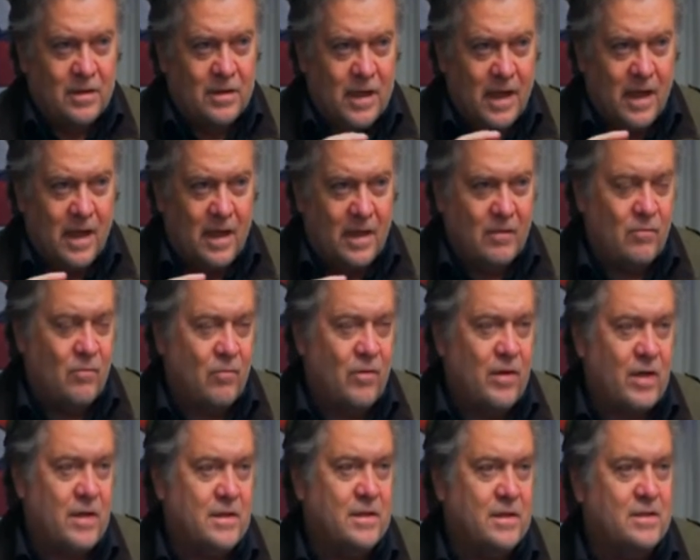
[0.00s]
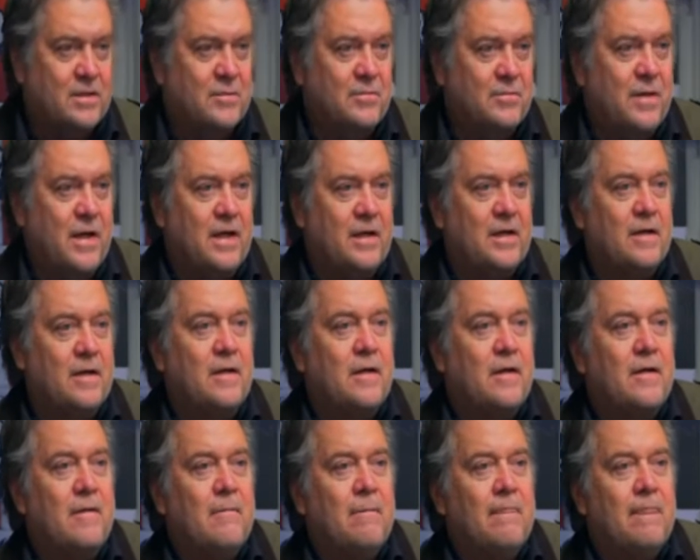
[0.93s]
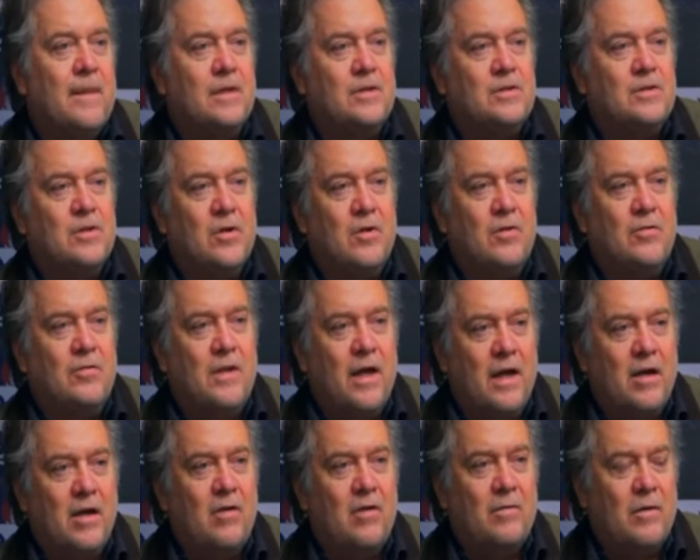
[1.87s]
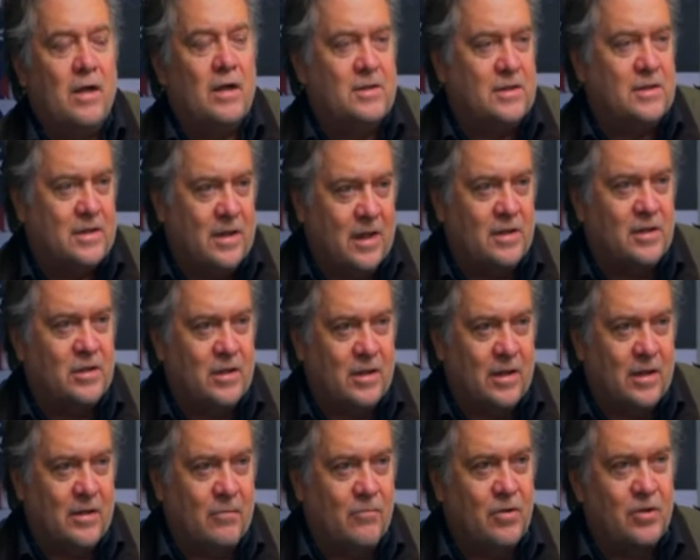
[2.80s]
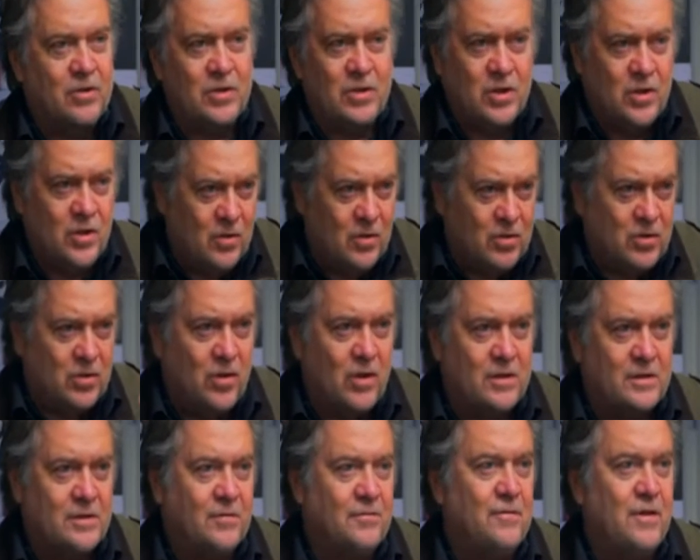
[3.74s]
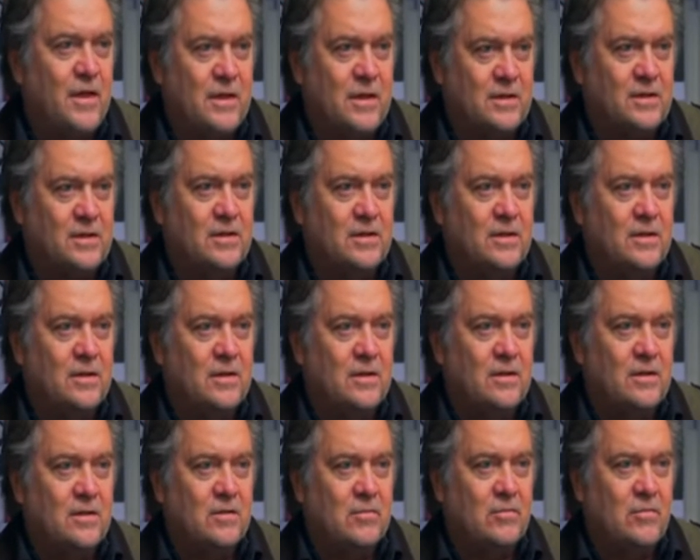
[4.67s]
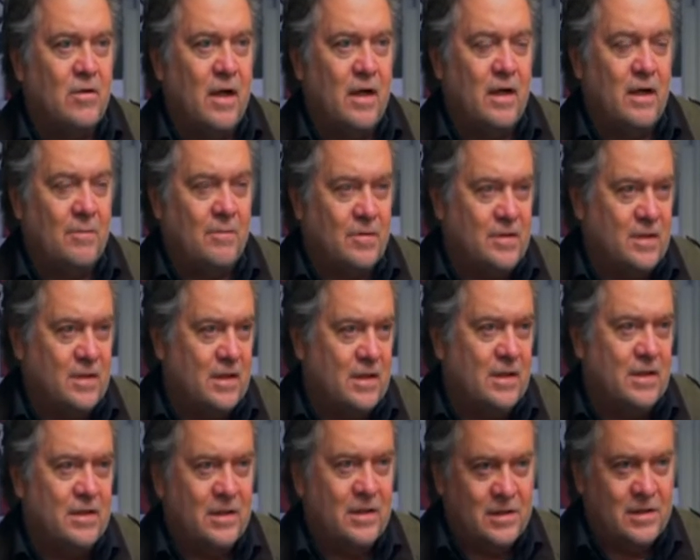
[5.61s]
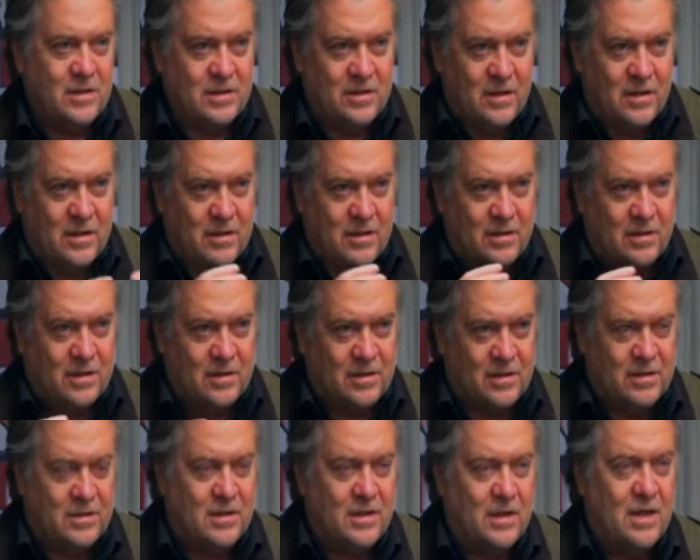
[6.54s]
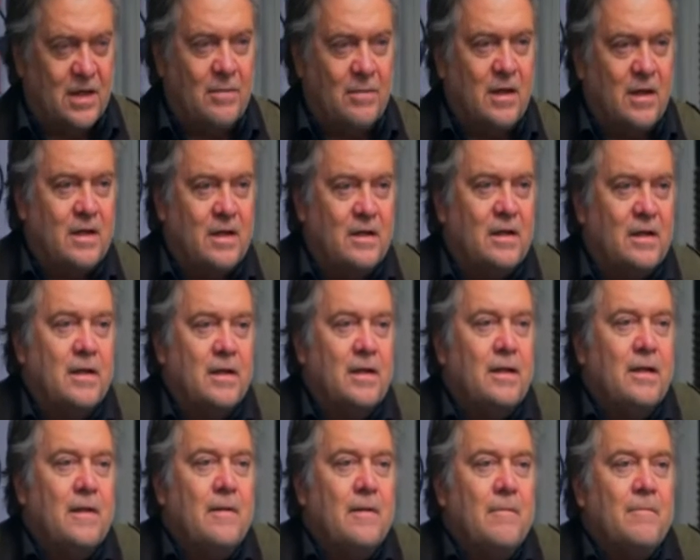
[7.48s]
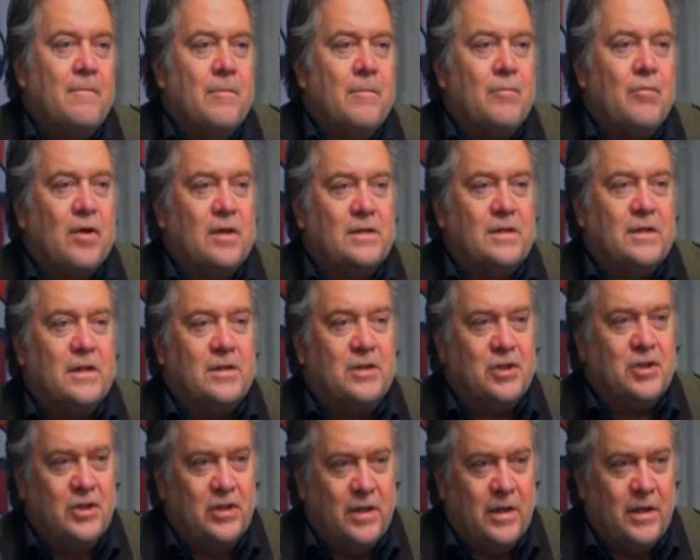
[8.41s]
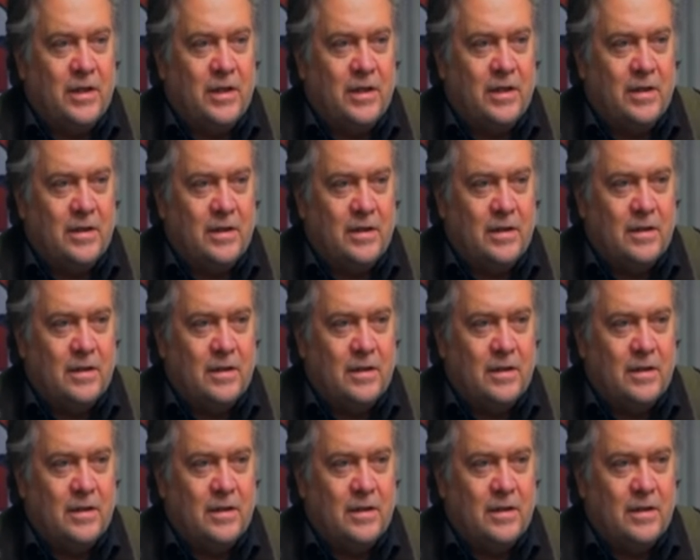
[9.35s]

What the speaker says: than we anticipated." And so they are essentially, which is a huge loss of face, right? And particularly this is the committee that President Xi,